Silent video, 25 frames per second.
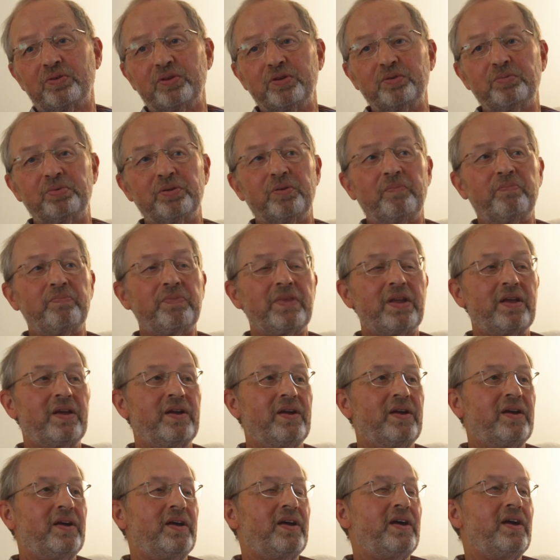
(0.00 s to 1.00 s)
group,
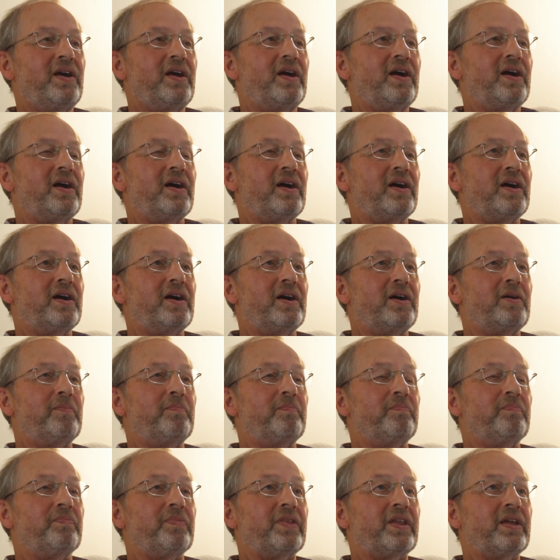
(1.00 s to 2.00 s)

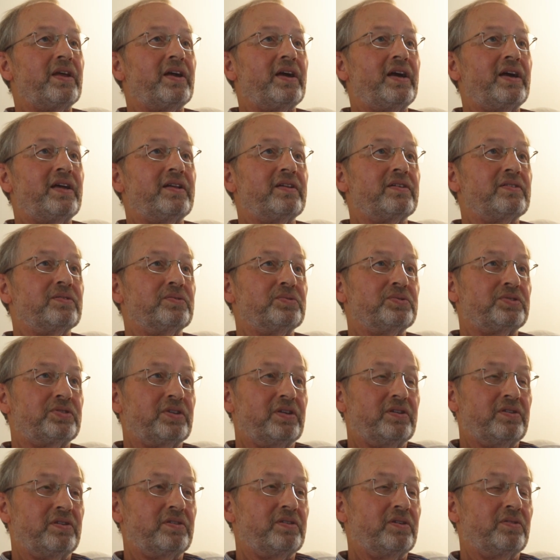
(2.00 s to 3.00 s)
and
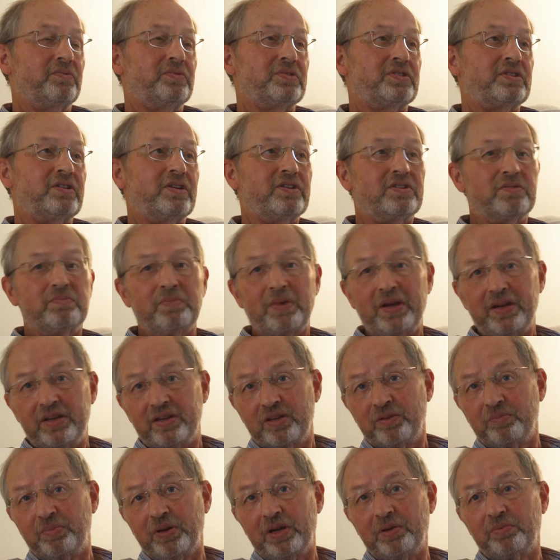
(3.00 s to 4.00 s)
obviously to
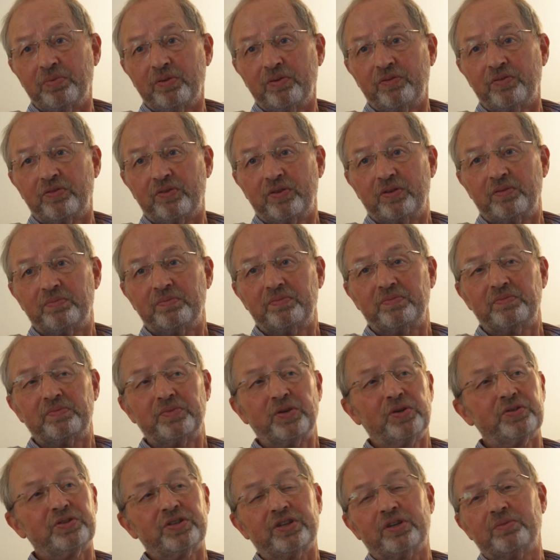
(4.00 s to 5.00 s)
meet the people
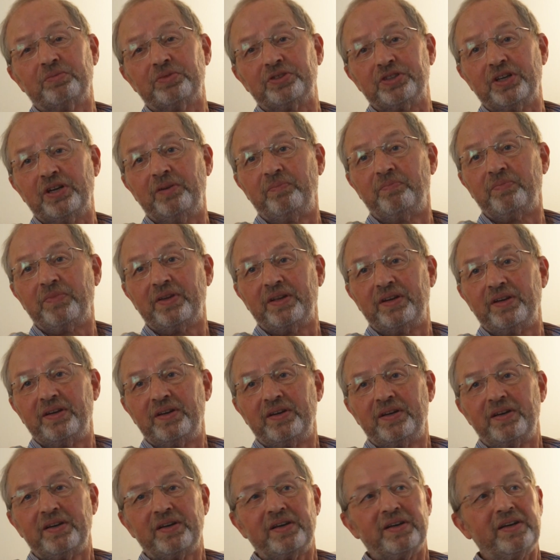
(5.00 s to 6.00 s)
from Nottinghamshire
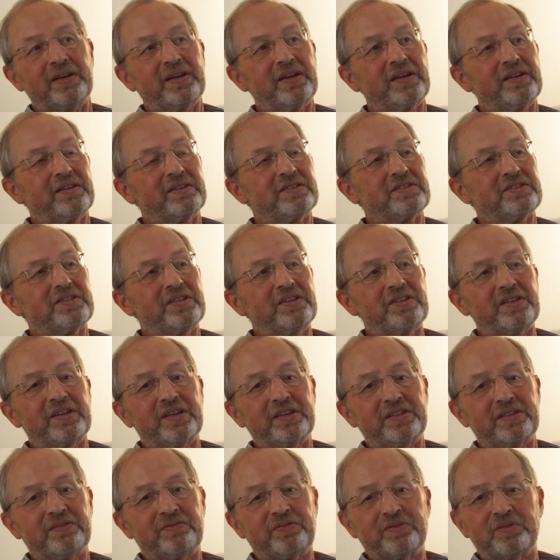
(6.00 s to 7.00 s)
and see
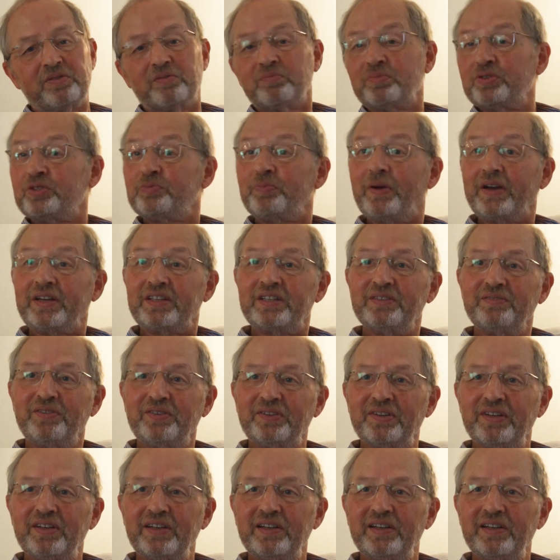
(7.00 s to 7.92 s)
their different perspective on